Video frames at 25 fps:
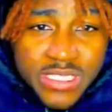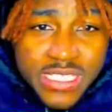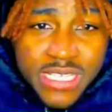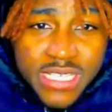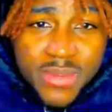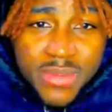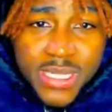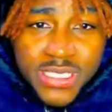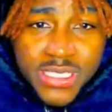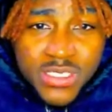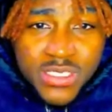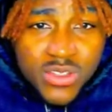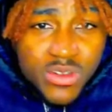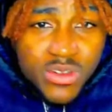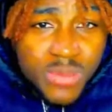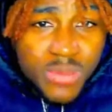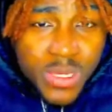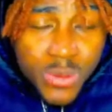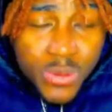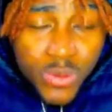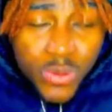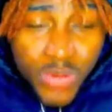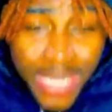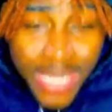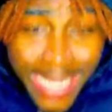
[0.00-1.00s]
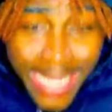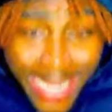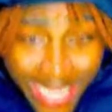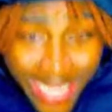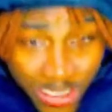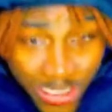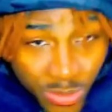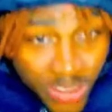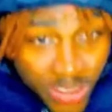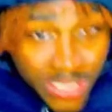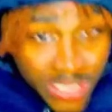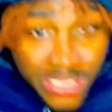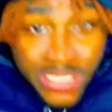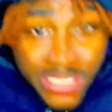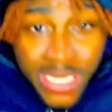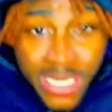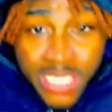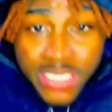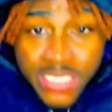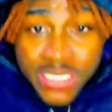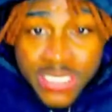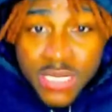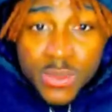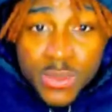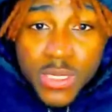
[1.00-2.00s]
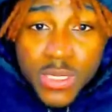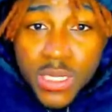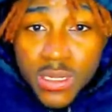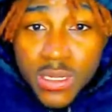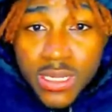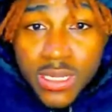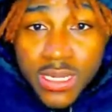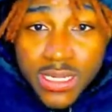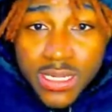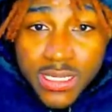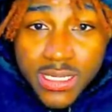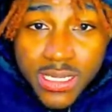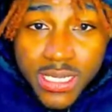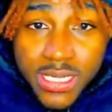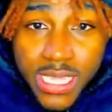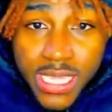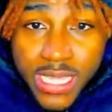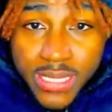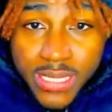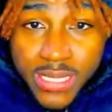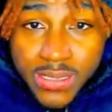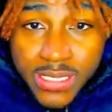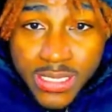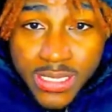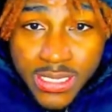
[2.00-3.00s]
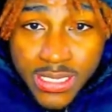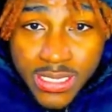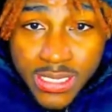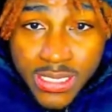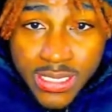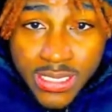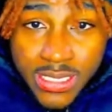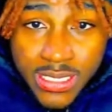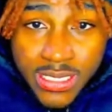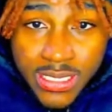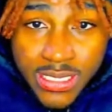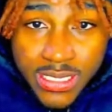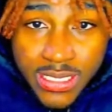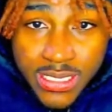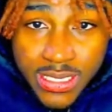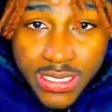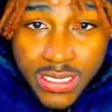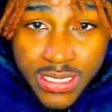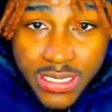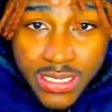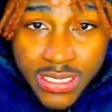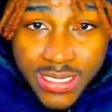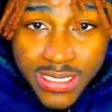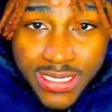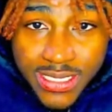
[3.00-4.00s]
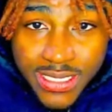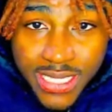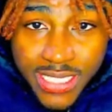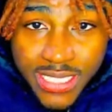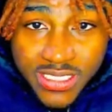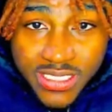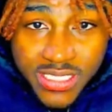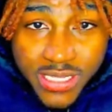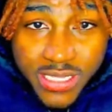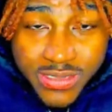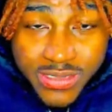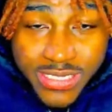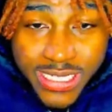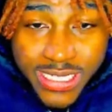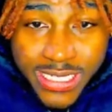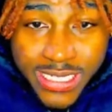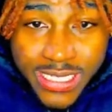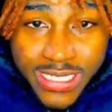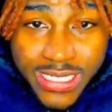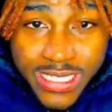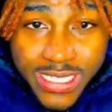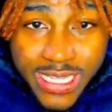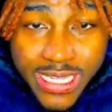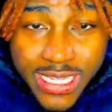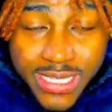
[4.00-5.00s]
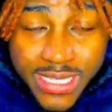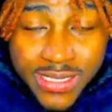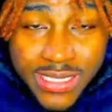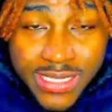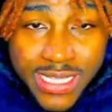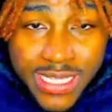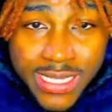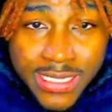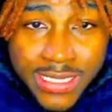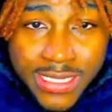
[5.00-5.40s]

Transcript: I just don't remember who the heck it was. Y'all just let me know the other good games. That's tough, Shai Gilly. I ain't gonna lie.